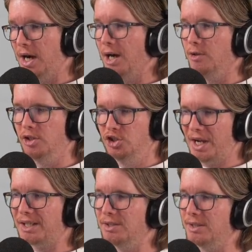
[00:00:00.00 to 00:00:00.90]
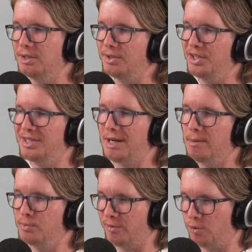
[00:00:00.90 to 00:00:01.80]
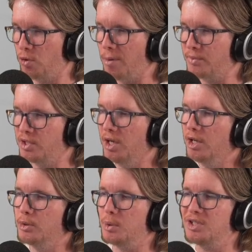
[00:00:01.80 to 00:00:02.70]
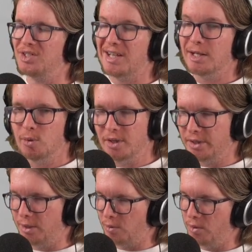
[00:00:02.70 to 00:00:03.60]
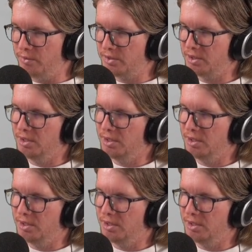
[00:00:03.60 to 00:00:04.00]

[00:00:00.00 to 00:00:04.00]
are injected into the tubs of crops to accelerate their growths.